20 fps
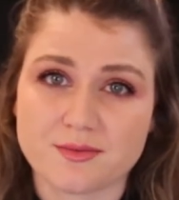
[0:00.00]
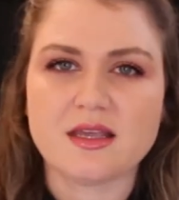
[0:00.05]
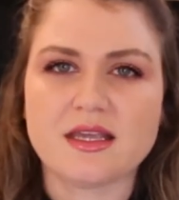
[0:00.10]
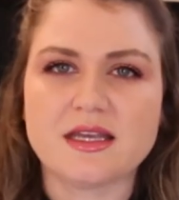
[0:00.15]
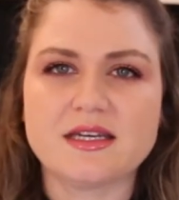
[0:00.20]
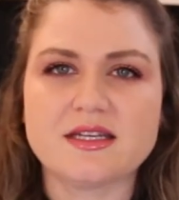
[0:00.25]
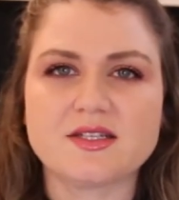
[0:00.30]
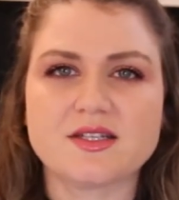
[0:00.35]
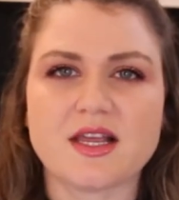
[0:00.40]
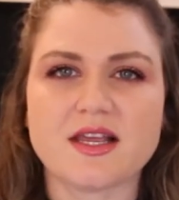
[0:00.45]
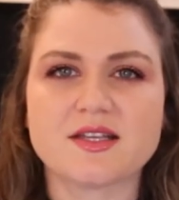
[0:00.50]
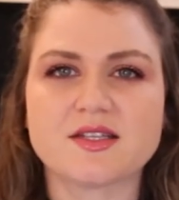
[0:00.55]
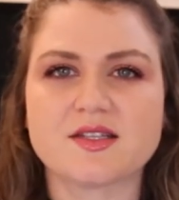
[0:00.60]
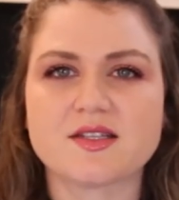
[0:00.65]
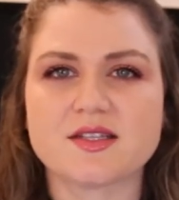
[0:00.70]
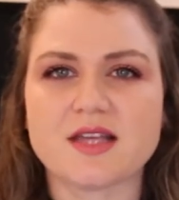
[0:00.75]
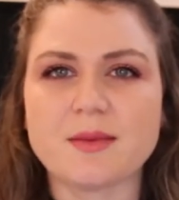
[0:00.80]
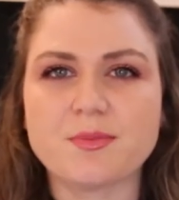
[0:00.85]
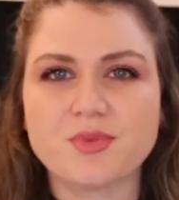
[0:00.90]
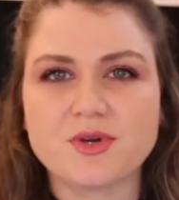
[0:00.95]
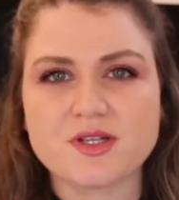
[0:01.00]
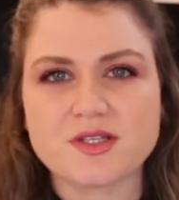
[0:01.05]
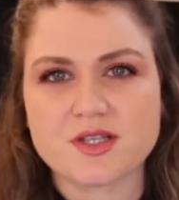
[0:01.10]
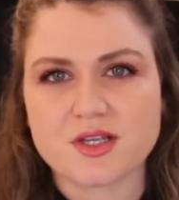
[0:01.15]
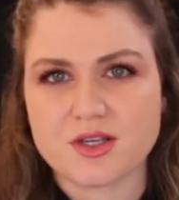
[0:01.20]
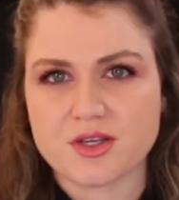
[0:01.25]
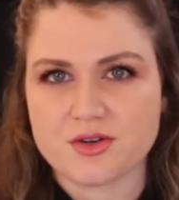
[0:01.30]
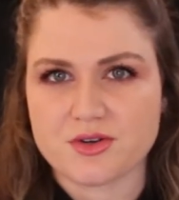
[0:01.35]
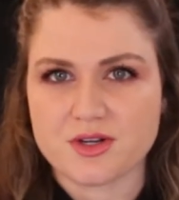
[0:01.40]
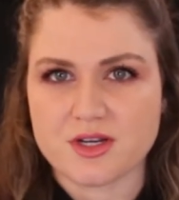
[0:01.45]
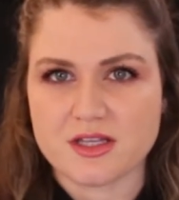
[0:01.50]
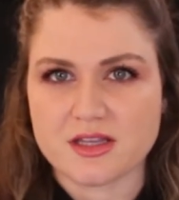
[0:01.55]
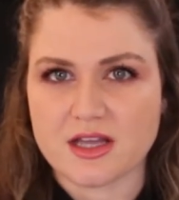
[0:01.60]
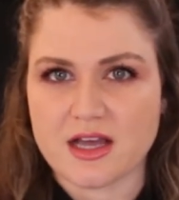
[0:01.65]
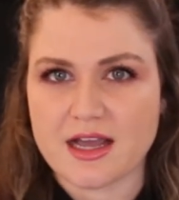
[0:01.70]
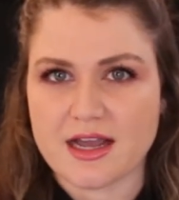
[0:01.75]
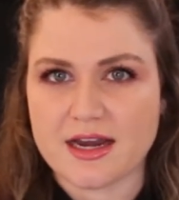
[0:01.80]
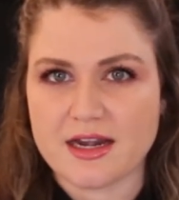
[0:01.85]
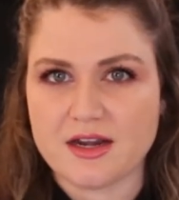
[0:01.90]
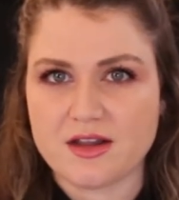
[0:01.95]
It is a separate security
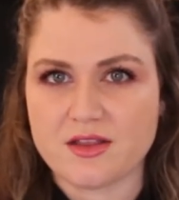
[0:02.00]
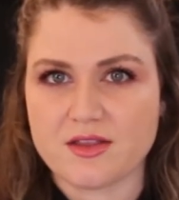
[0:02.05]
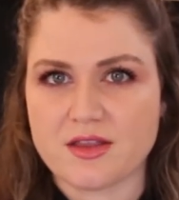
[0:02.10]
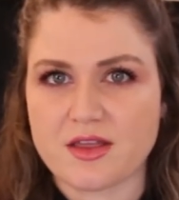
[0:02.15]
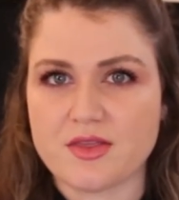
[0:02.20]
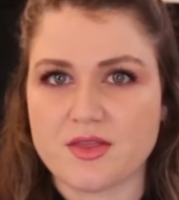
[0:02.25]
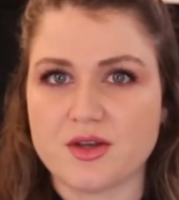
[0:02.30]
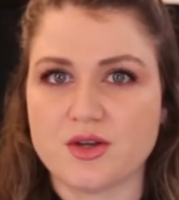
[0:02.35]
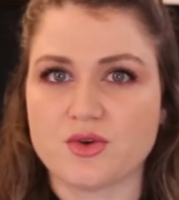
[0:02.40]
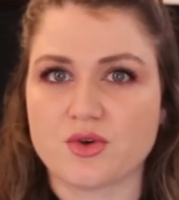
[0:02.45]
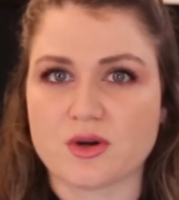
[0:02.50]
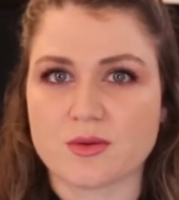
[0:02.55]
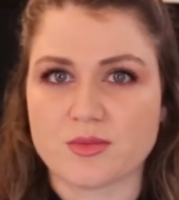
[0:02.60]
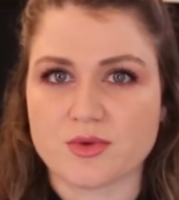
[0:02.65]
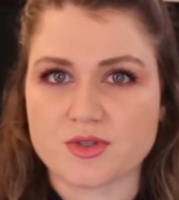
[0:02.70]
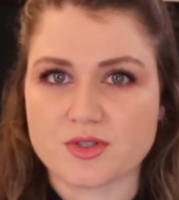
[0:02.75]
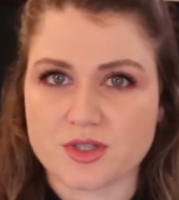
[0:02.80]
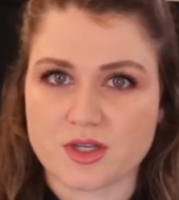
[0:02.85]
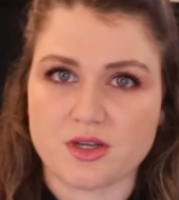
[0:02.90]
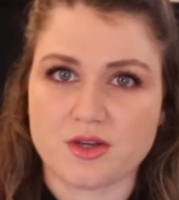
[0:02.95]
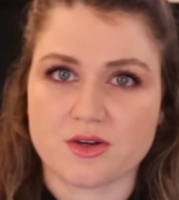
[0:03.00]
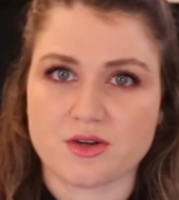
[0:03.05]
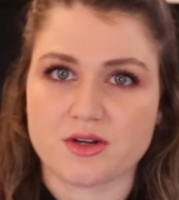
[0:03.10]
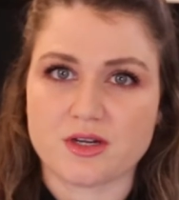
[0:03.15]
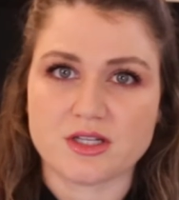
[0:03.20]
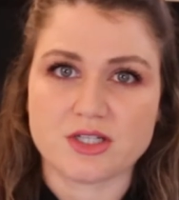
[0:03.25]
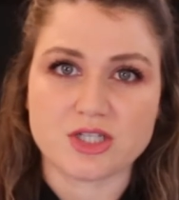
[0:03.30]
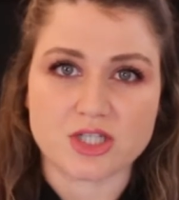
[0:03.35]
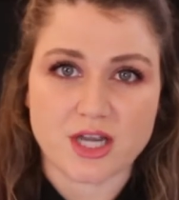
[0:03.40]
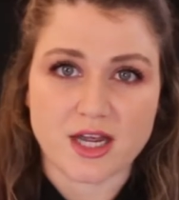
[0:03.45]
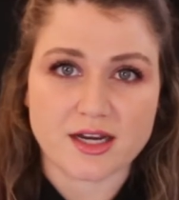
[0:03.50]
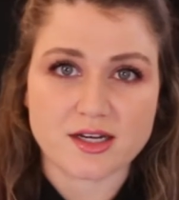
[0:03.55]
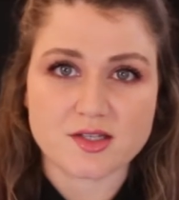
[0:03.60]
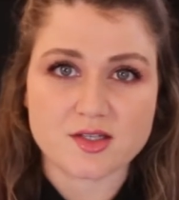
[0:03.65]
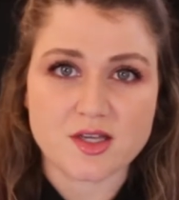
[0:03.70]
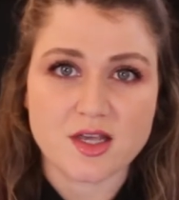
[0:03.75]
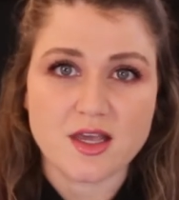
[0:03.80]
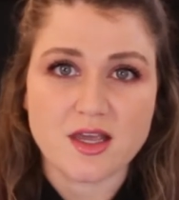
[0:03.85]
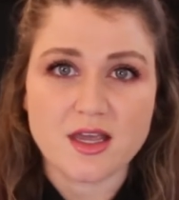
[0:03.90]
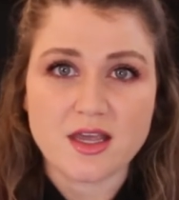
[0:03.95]
line than the normal security
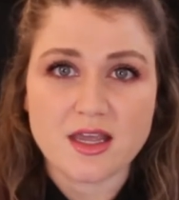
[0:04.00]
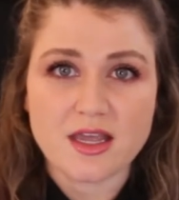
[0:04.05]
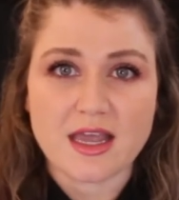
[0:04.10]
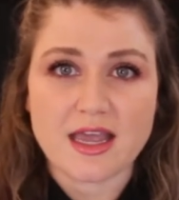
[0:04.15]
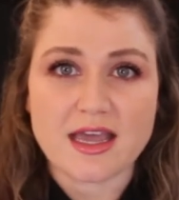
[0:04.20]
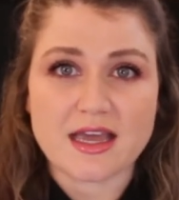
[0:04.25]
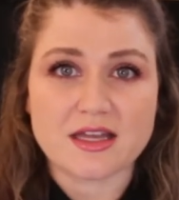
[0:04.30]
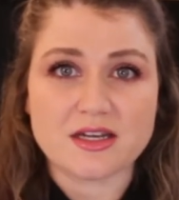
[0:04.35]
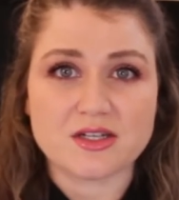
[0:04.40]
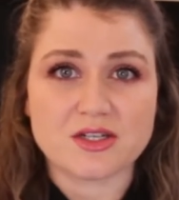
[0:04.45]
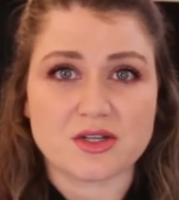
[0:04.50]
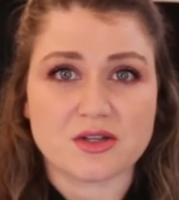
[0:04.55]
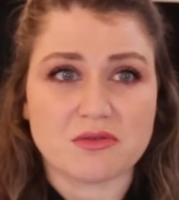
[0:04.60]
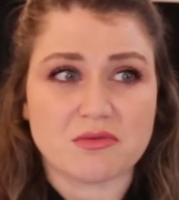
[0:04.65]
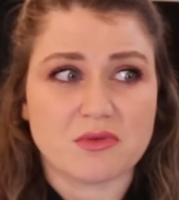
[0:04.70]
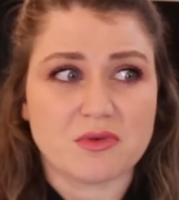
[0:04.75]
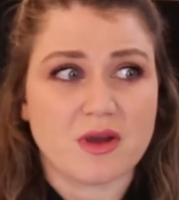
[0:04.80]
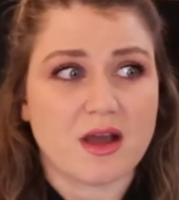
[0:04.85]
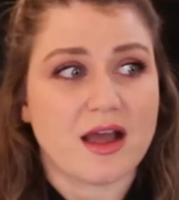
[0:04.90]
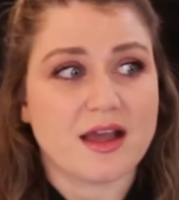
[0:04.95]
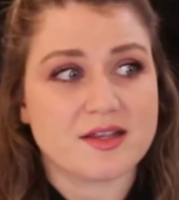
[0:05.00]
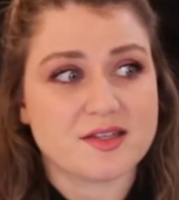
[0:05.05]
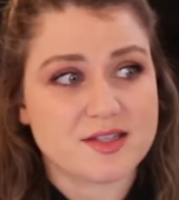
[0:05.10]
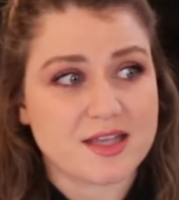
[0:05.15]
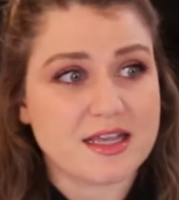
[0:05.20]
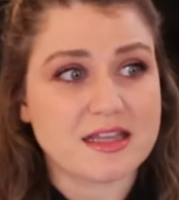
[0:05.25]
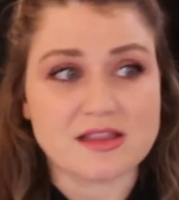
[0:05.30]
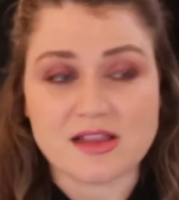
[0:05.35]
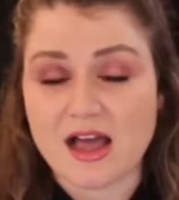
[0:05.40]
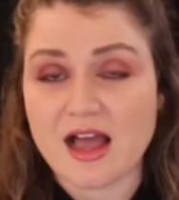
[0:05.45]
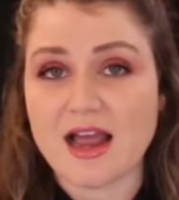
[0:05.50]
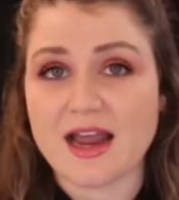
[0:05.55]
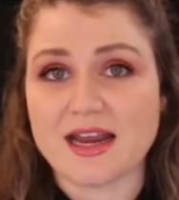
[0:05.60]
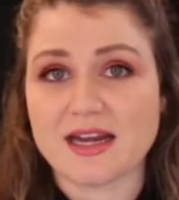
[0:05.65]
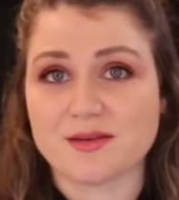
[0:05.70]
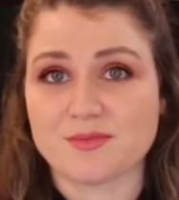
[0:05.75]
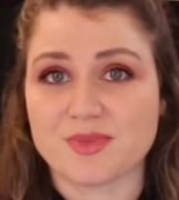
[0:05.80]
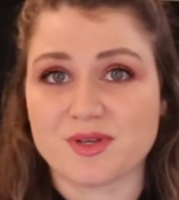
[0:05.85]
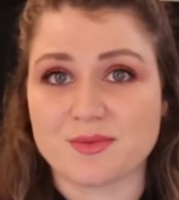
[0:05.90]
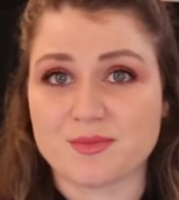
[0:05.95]
checks, and I say
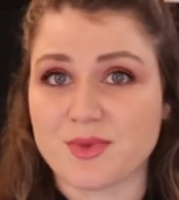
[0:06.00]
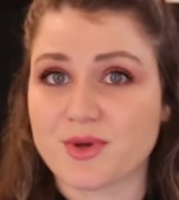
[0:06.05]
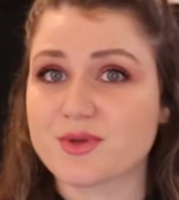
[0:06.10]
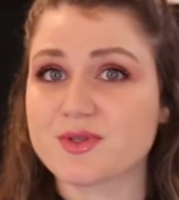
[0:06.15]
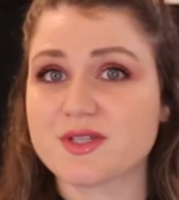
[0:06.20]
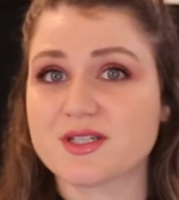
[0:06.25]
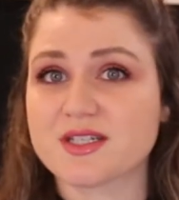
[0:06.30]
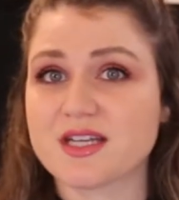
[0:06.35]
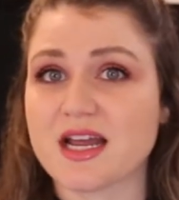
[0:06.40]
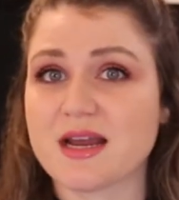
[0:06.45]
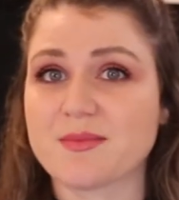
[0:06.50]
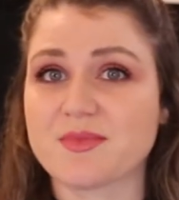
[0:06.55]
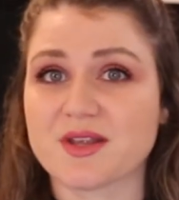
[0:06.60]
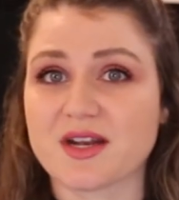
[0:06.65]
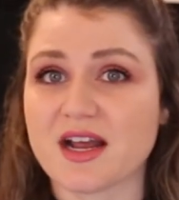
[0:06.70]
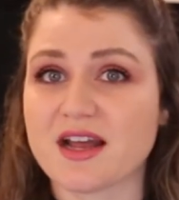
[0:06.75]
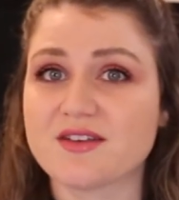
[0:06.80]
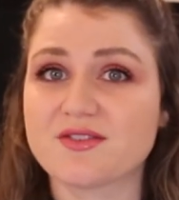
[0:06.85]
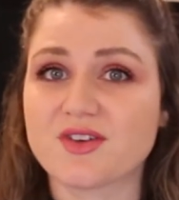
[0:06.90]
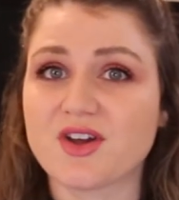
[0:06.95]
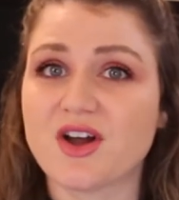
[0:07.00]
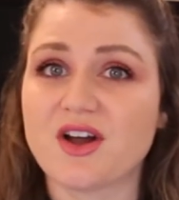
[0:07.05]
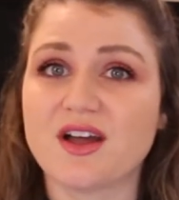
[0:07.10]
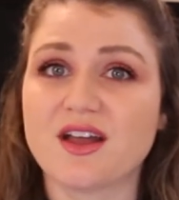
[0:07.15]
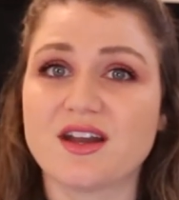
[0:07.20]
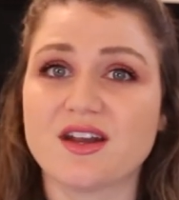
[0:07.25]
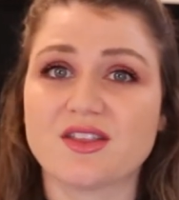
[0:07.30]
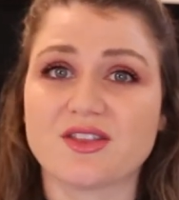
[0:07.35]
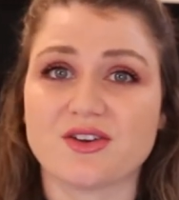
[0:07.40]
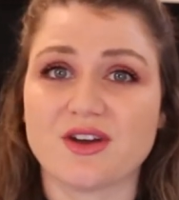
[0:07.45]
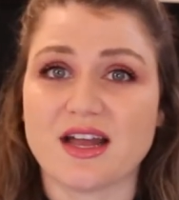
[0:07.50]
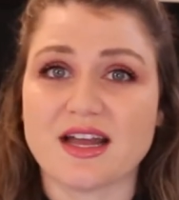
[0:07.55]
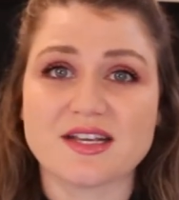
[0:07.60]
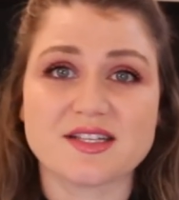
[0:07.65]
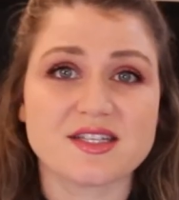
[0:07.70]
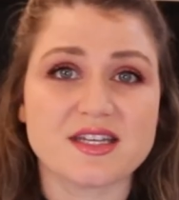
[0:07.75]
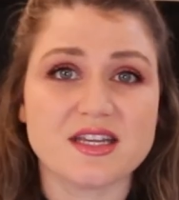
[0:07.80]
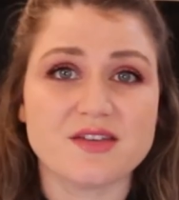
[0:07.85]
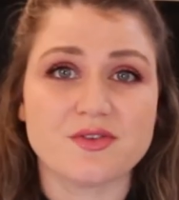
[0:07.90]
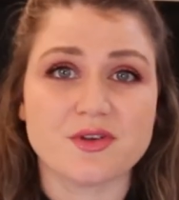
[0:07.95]
line, but most of the time that I've gone, there
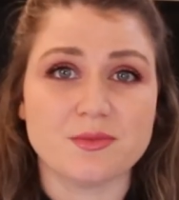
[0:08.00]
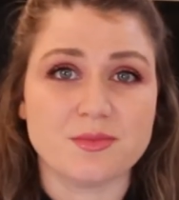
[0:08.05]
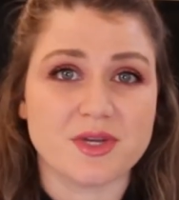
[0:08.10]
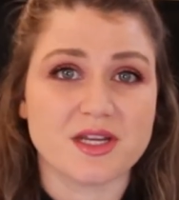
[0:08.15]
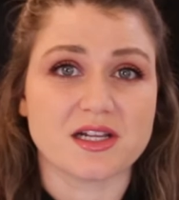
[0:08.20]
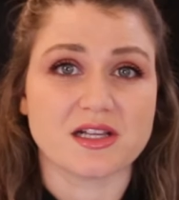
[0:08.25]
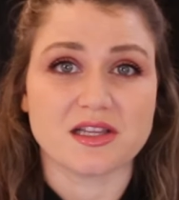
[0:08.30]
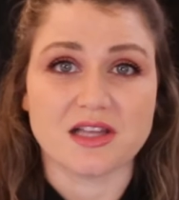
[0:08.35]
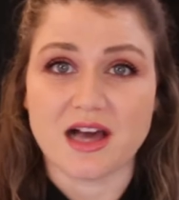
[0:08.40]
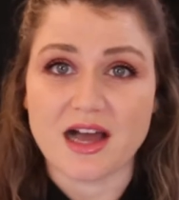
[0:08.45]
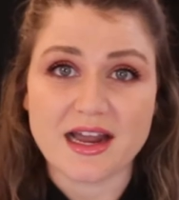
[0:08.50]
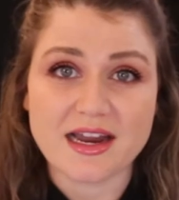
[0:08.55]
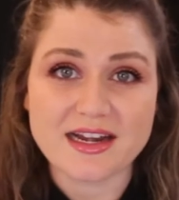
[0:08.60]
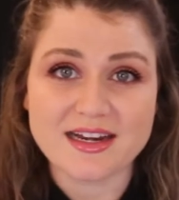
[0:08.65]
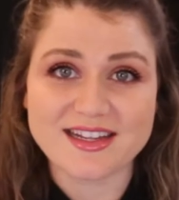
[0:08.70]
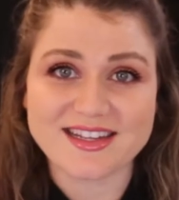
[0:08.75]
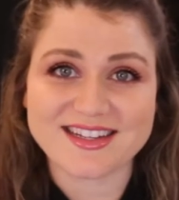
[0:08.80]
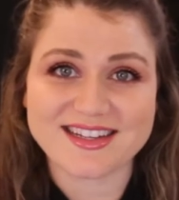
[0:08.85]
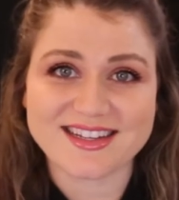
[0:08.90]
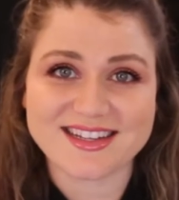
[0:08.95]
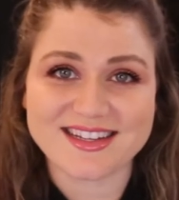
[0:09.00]
hasn't even been a line.